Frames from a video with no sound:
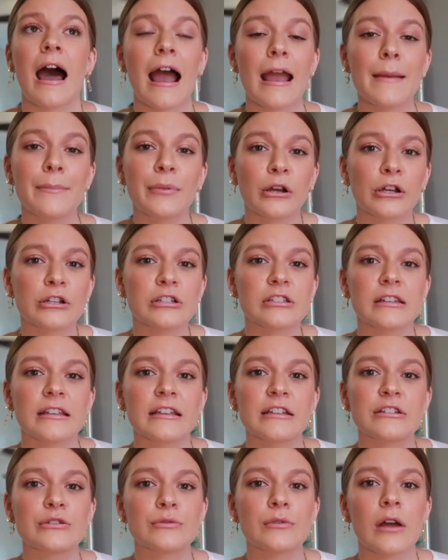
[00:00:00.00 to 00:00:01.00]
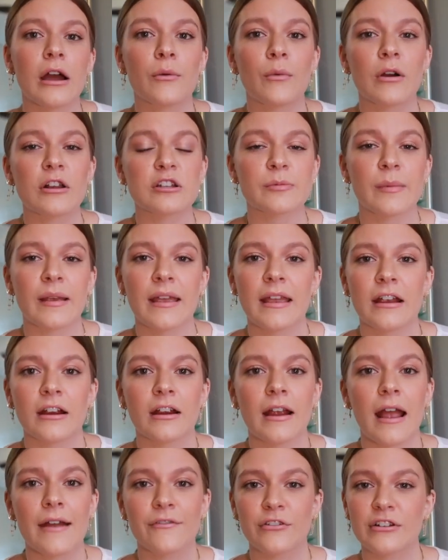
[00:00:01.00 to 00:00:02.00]
I personally do not wash my
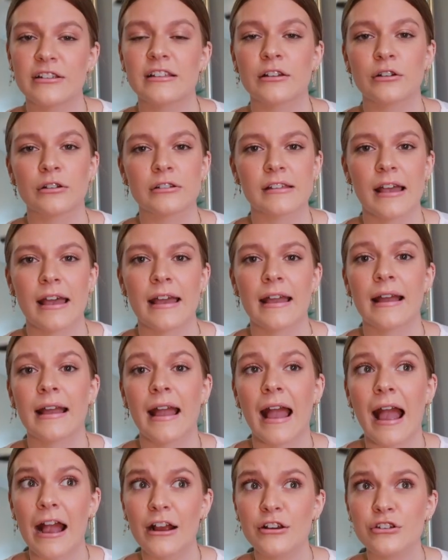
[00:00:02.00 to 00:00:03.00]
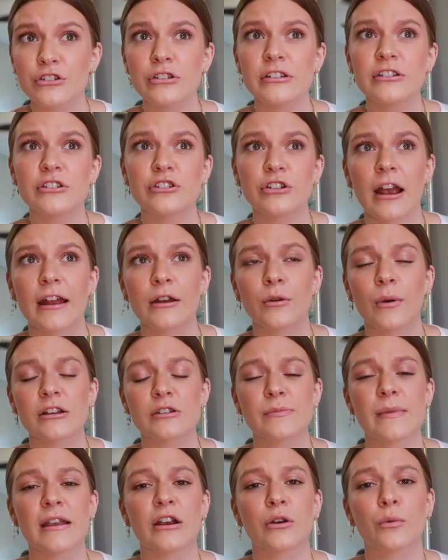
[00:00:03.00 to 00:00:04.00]
hair every single day. I actually try to
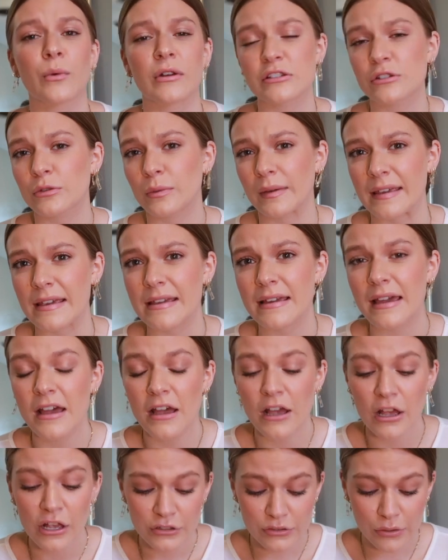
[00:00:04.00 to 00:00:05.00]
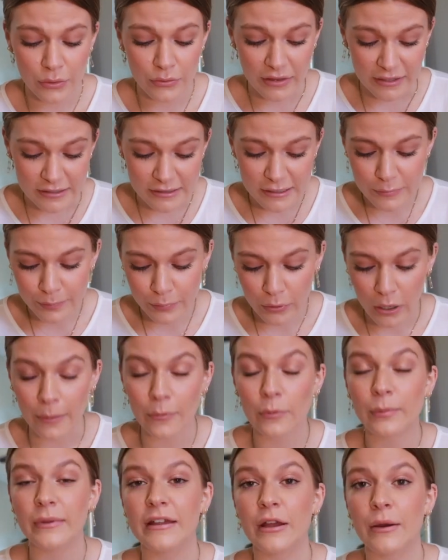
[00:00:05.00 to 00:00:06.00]
wash my hair once a week. So this is
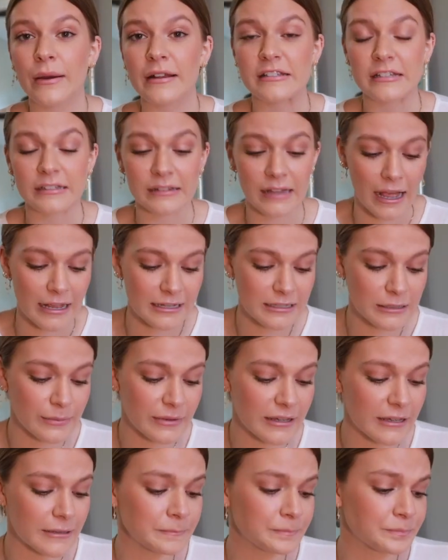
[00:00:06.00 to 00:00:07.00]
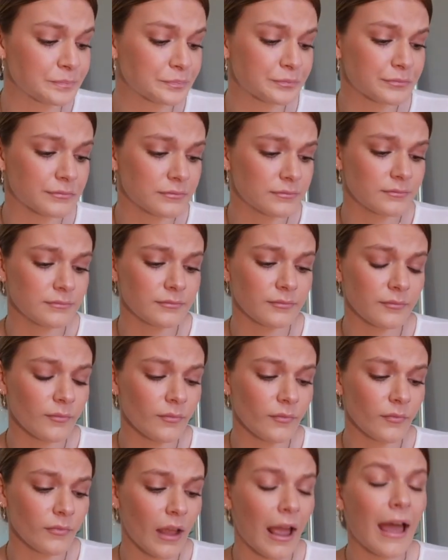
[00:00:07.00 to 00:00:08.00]
probably going to last me
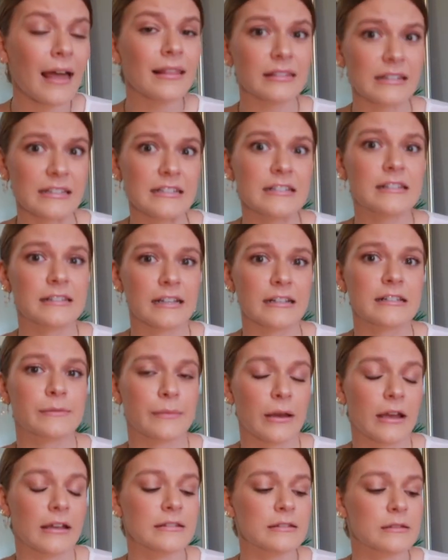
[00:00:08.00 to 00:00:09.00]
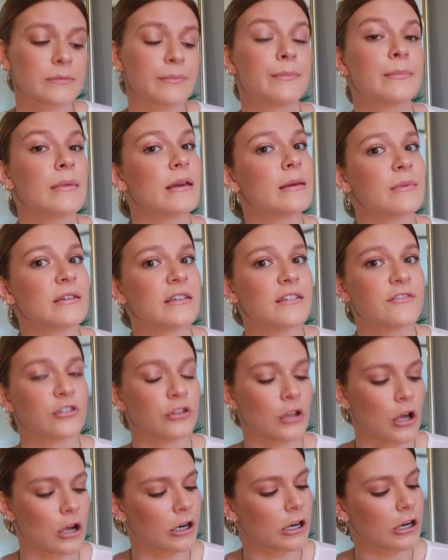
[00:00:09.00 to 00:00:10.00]
at least six months, maybe
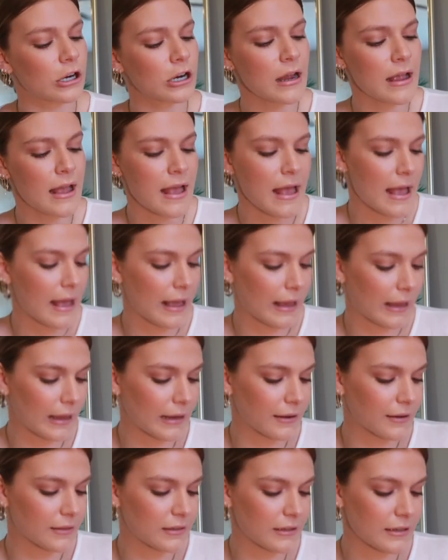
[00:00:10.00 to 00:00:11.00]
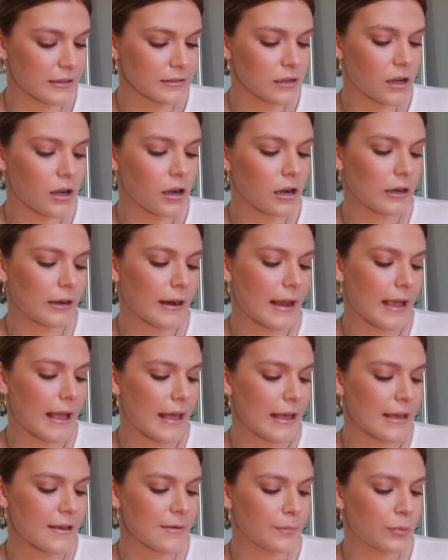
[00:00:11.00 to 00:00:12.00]
even longer. And these are
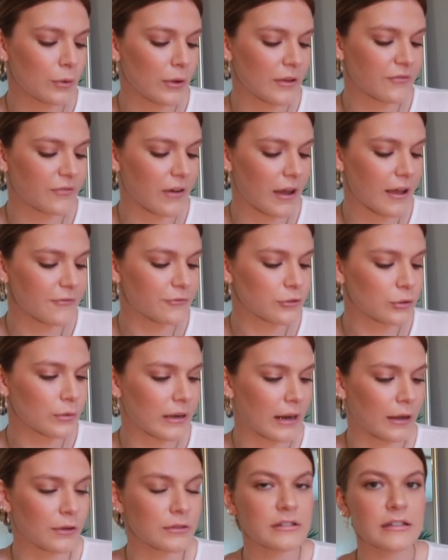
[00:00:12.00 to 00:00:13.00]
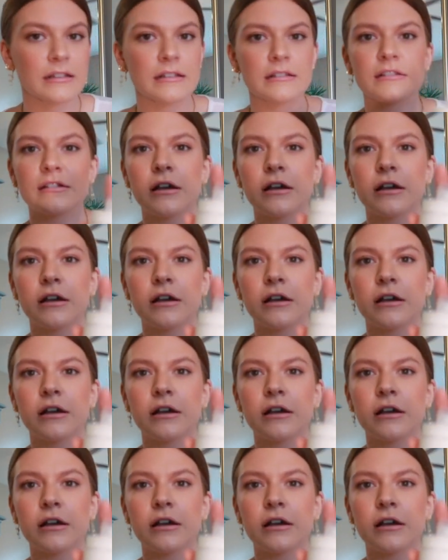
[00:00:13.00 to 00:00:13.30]
8.5 fluid ounces.